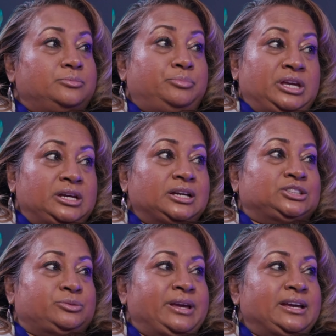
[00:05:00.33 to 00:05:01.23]
being a
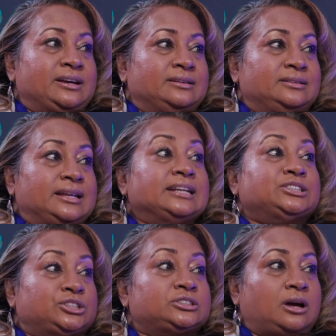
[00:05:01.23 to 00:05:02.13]
Jamaican that
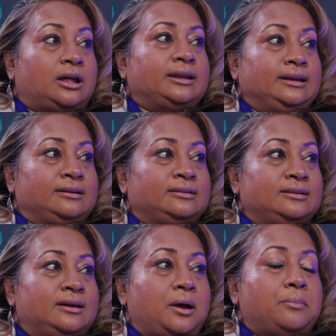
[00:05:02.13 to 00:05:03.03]
just got here.
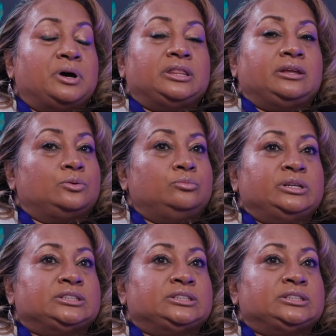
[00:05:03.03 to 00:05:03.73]
Mm-hmm. But there would be